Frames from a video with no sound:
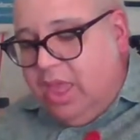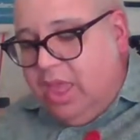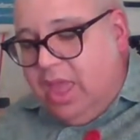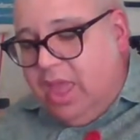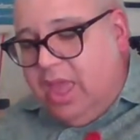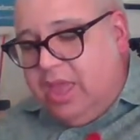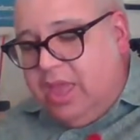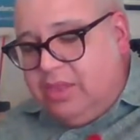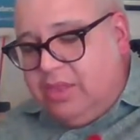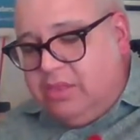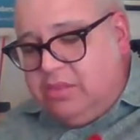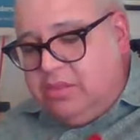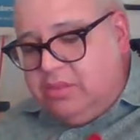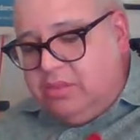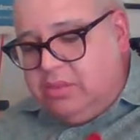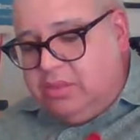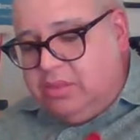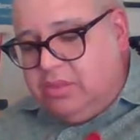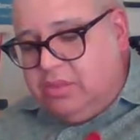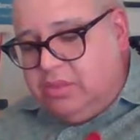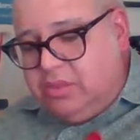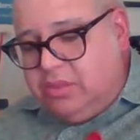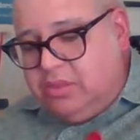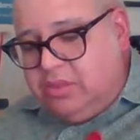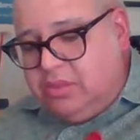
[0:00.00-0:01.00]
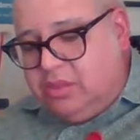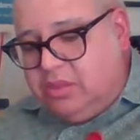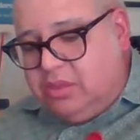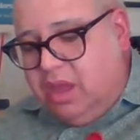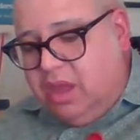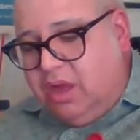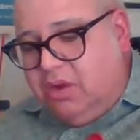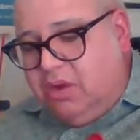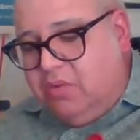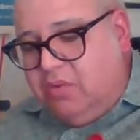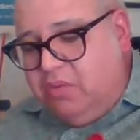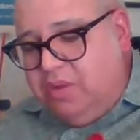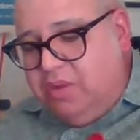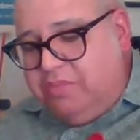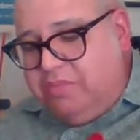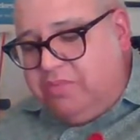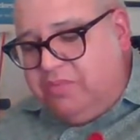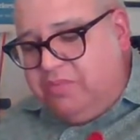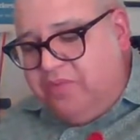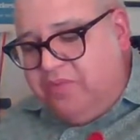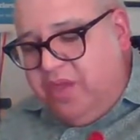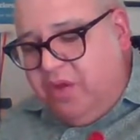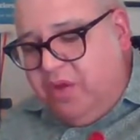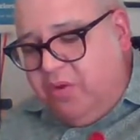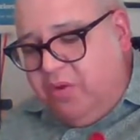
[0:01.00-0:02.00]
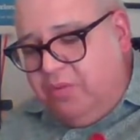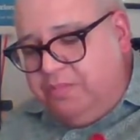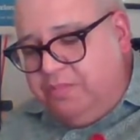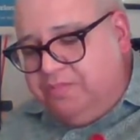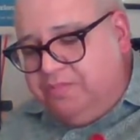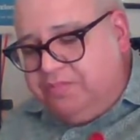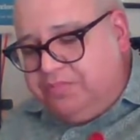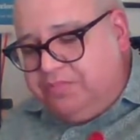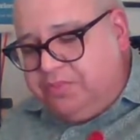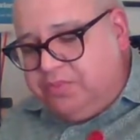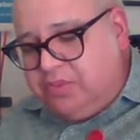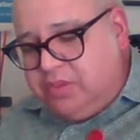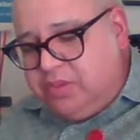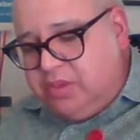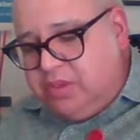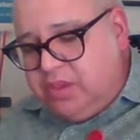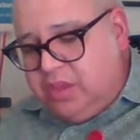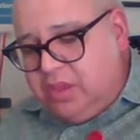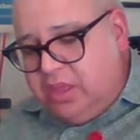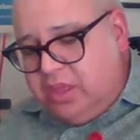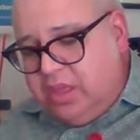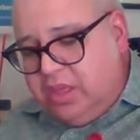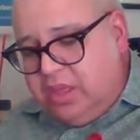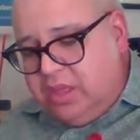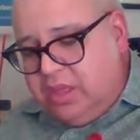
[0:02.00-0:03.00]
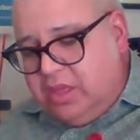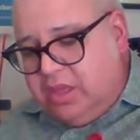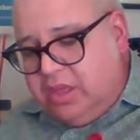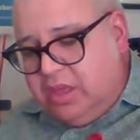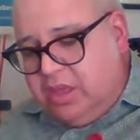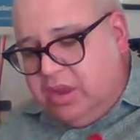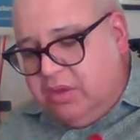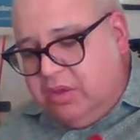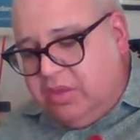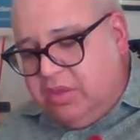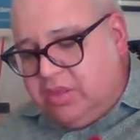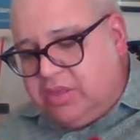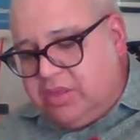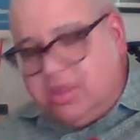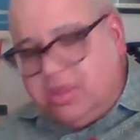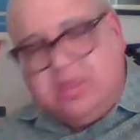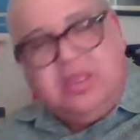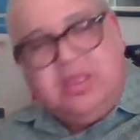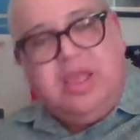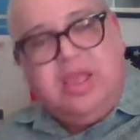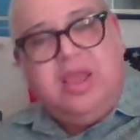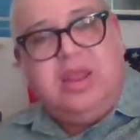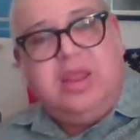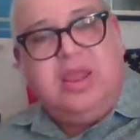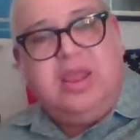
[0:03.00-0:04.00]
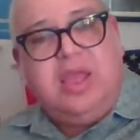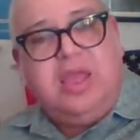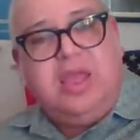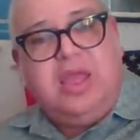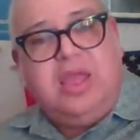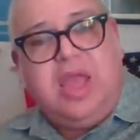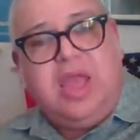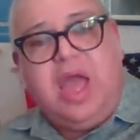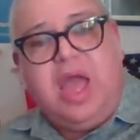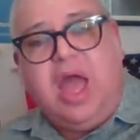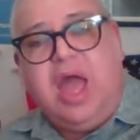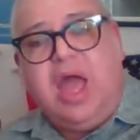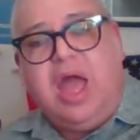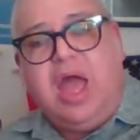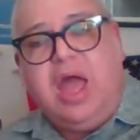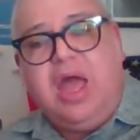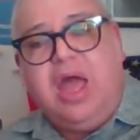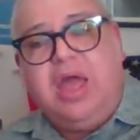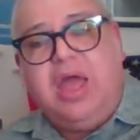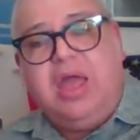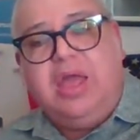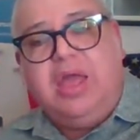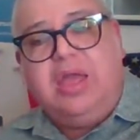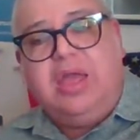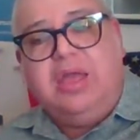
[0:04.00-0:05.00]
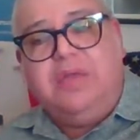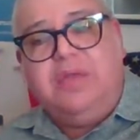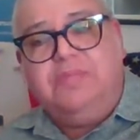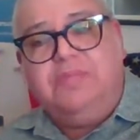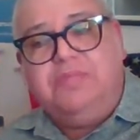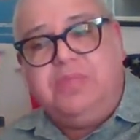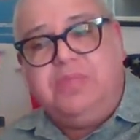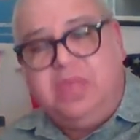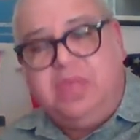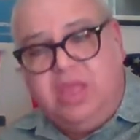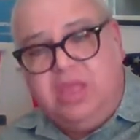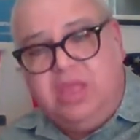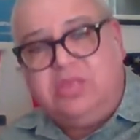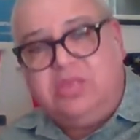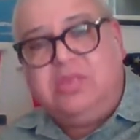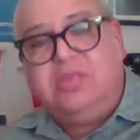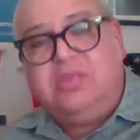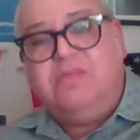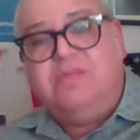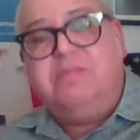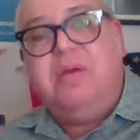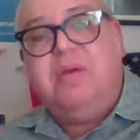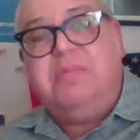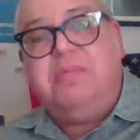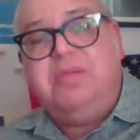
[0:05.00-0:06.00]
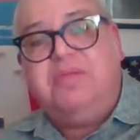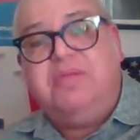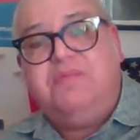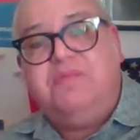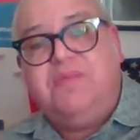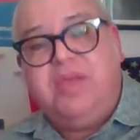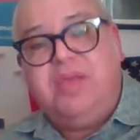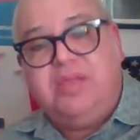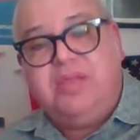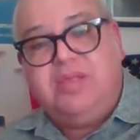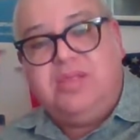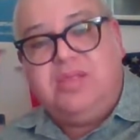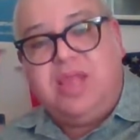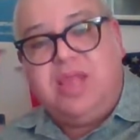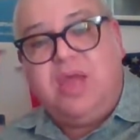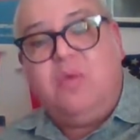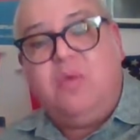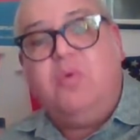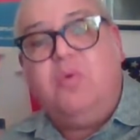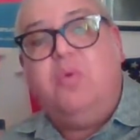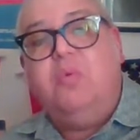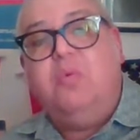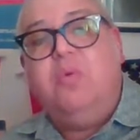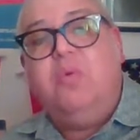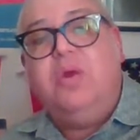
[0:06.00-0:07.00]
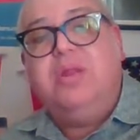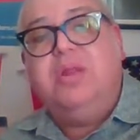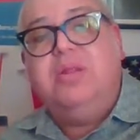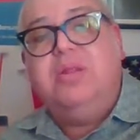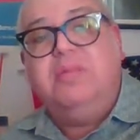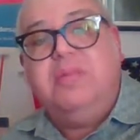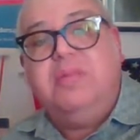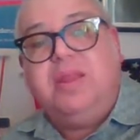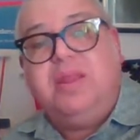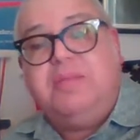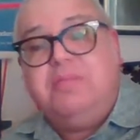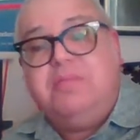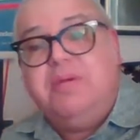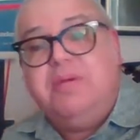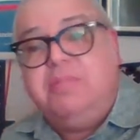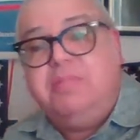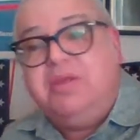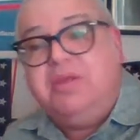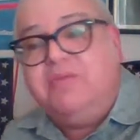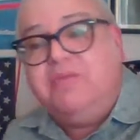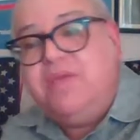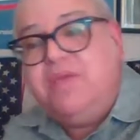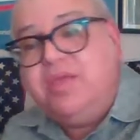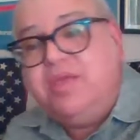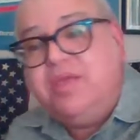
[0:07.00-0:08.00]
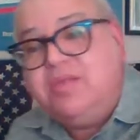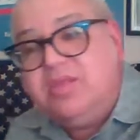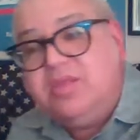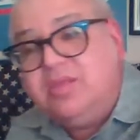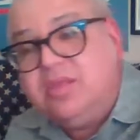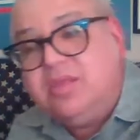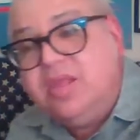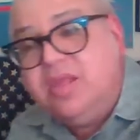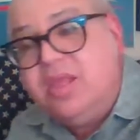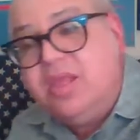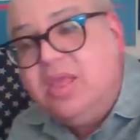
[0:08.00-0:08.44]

And Donald Rumsfeld, as I said, is the public face of that, or one of the many public faces.